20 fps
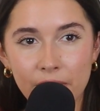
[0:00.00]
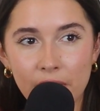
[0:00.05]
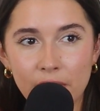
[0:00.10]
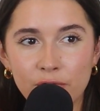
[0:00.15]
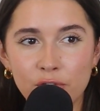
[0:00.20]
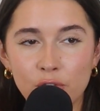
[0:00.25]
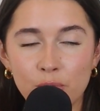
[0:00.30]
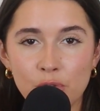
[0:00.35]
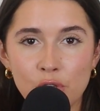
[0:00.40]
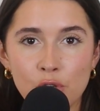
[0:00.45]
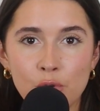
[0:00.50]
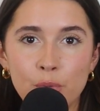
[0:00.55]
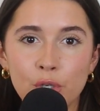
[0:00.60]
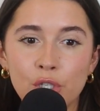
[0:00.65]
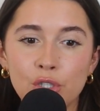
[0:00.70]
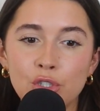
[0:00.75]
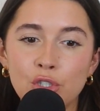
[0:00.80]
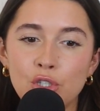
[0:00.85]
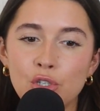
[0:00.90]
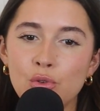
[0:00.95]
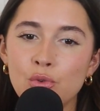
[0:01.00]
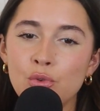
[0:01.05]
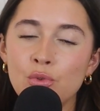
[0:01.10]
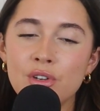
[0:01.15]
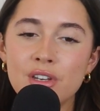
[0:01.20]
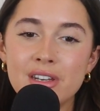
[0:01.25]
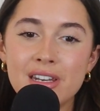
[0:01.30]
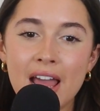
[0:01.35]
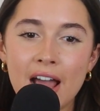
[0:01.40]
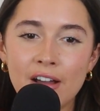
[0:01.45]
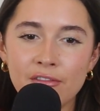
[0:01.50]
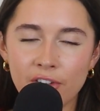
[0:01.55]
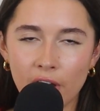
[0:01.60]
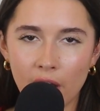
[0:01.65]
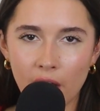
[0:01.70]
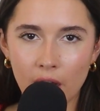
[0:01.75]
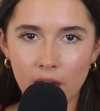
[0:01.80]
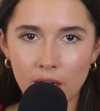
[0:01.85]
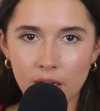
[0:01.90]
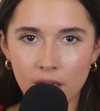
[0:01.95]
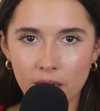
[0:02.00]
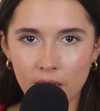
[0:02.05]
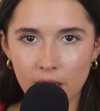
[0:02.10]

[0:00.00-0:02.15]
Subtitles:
than from you because you never,